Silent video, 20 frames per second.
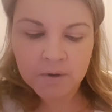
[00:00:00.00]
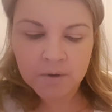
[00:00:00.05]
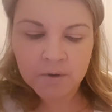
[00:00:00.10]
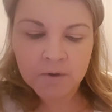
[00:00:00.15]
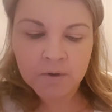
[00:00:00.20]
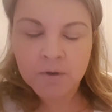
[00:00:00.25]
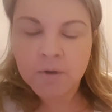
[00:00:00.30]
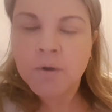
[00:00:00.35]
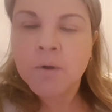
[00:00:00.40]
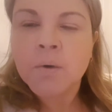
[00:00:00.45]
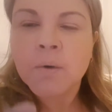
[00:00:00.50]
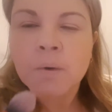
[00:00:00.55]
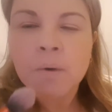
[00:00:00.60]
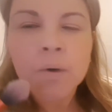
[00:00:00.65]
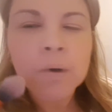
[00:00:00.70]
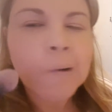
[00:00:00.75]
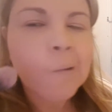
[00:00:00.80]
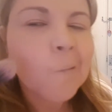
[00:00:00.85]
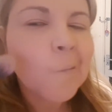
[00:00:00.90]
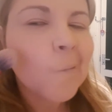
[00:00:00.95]

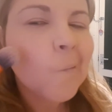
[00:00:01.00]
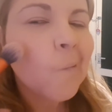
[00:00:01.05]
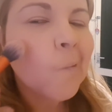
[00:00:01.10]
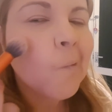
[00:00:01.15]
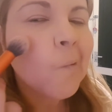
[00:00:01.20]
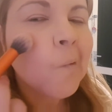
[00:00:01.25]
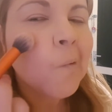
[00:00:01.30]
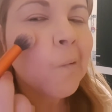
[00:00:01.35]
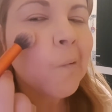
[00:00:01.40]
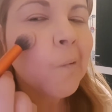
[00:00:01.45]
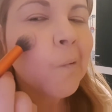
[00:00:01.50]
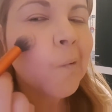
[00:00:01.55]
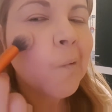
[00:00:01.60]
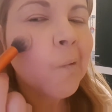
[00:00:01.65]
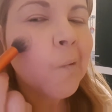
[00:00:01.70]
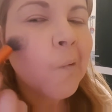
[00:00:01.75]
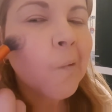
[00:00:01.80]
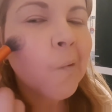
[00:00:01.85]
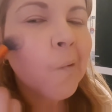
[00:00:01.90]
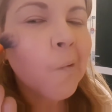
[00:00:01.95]

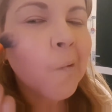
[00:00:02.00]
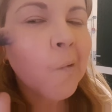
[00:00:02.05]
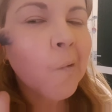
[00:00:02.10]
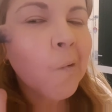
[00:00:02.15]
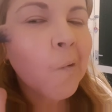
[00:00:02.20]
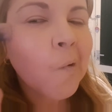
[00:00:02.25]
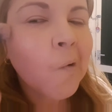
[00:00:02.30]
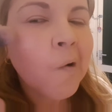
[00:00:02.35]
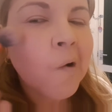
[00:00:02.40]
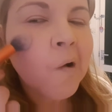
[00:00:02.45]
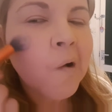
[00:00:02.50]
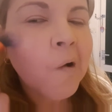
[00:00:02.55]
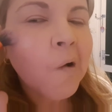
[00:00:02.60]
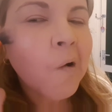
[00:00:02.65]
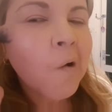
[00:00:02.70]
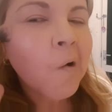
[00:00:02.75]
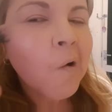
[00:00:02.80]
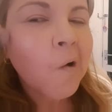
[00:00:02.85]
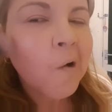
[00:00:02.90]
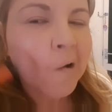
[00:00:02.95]

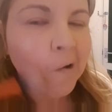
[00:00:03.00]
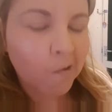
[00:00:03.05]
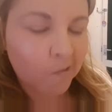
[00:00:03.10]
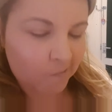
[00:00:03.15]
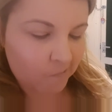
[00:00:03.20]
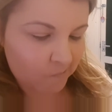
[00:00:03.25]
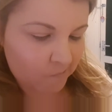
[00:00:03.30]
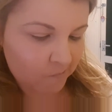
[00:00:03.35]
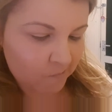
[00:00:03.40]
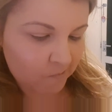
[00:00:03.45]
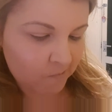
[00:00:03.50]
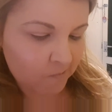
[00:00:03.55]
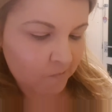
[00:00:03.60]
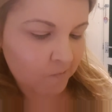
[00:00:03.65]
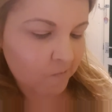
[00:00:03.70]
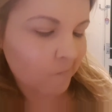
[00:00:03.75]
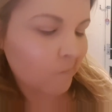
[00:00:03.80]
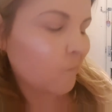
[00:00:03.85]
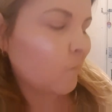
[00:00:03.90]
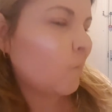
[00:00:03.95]

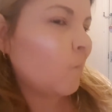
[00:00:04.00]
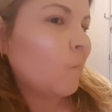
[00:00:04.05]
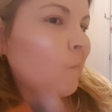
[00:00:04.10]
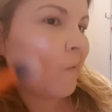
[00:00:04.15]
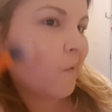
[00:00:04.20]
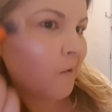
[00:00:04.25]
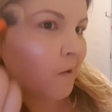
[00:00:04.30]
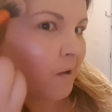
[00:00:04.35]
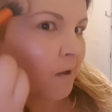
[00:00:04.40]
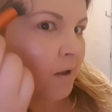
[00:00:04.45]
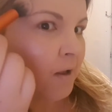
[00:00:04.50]
Nothing is said.